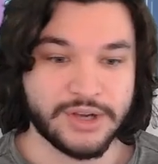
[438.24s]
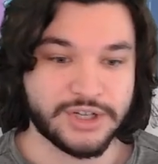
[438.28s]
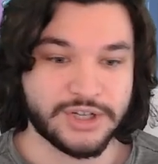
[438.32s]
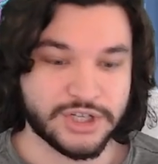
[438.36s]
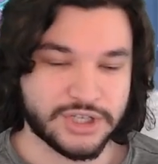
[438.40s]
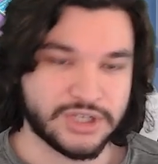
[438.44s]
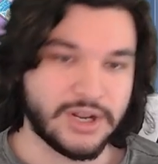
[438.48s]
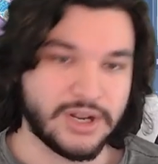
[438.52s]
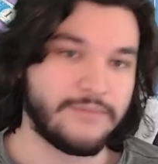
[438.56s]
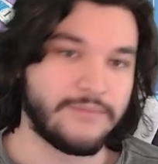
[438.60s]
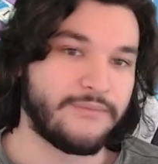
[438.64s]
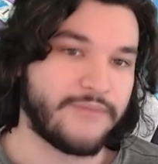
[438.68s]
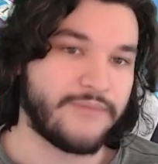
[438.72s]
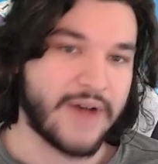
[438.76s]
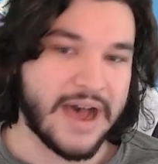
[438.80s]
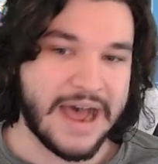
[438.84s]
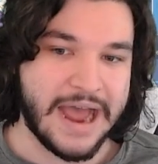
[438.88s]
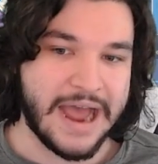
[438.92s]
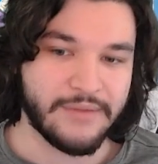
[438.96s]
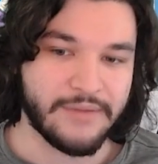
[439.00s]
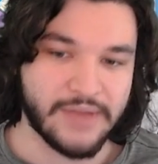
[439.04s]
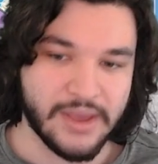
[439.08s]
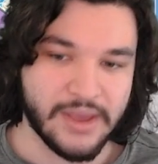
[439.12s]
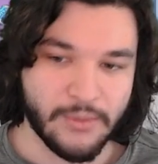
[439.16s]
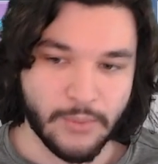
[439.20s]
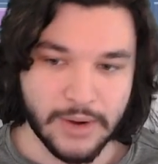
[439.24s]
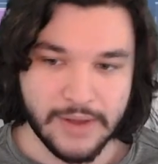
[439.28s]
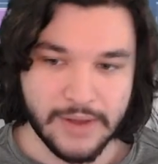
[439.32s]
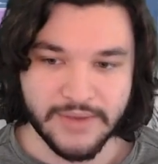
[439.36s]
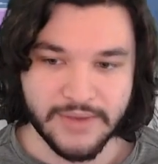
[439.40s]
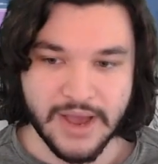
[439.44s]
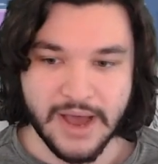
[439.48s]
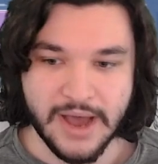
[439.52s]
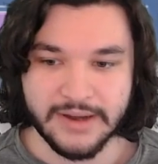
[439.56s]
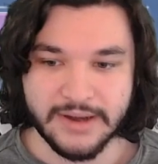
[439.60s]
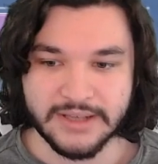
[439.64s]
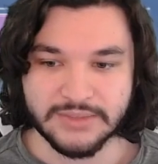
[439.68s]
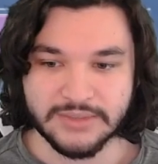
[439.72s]
just done five, and what I've
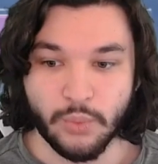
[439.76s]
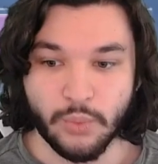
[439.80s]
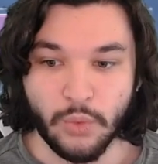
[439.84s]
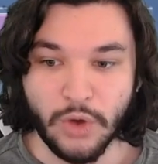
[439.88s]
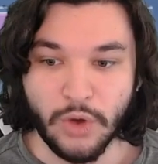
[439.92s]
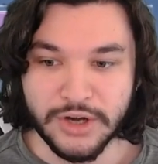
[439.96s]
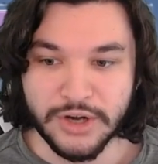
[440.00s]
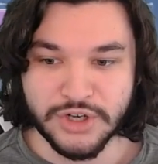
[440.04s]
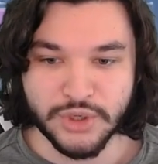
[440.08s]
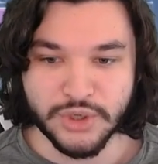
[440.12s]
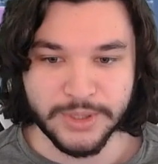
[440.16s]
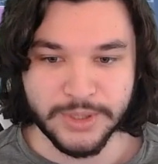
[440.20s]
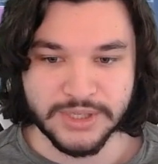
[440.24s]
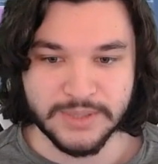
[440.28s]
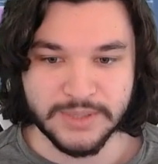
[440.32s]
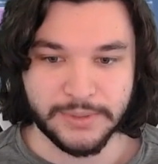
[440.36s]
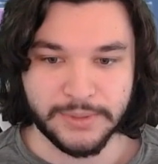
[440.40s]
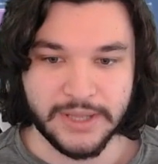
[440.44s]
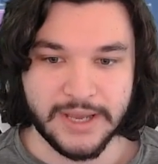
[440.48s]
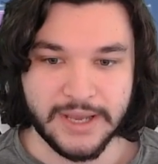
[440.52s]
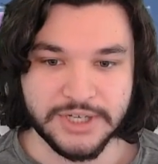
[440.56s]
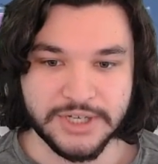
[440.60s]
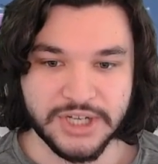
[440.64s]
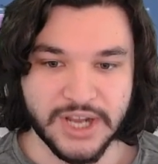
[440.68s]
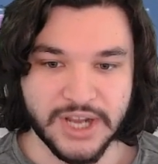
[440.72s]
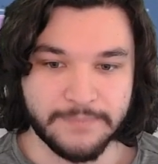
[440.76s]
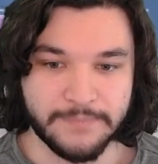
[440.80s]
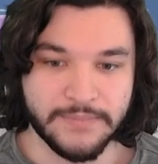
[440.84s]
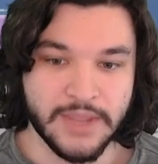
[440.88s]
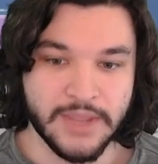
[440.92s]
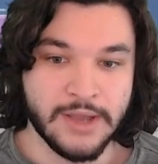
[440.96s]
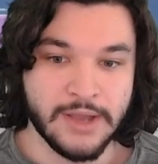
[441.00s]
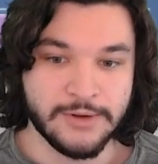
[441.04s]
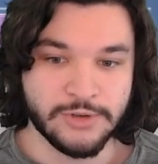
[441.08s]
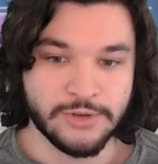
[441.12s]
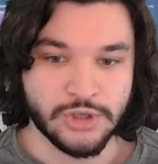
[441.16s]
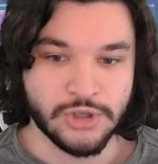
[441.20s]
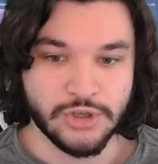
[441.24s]
gotten is one joint supply chip,
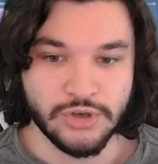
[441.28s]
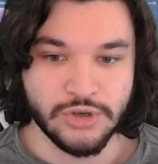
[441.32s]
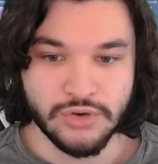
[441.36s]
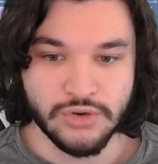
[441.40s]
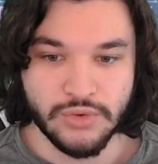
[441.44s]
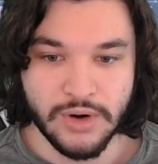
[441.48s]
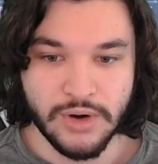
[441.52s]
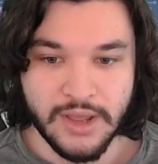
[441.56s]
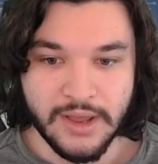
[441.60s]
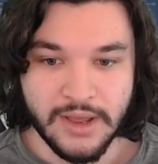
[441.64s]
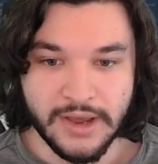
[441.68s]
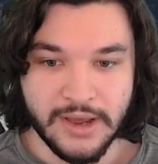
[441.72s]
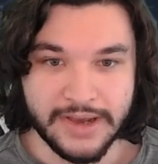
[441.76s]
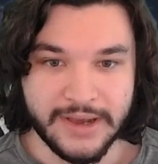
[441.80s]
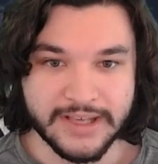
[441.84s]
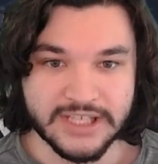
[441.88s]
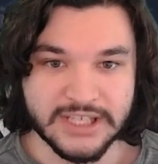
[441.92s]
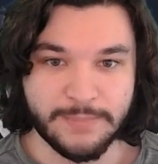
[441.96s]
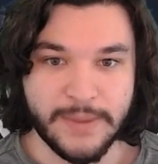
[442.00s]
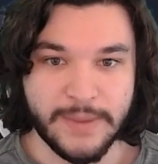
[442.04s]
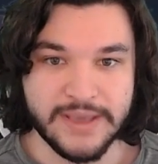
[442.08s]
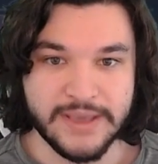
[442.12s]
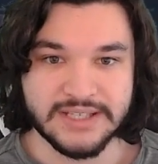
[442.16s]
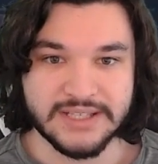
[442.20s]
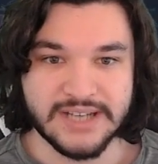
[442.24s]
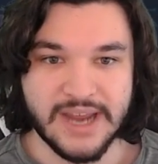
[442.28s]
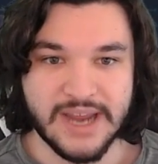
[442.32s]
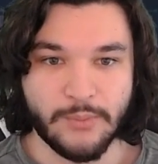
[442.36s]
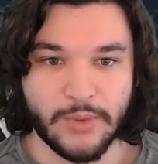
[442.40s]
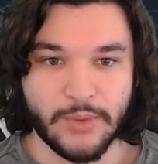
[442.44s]
two uh, space-time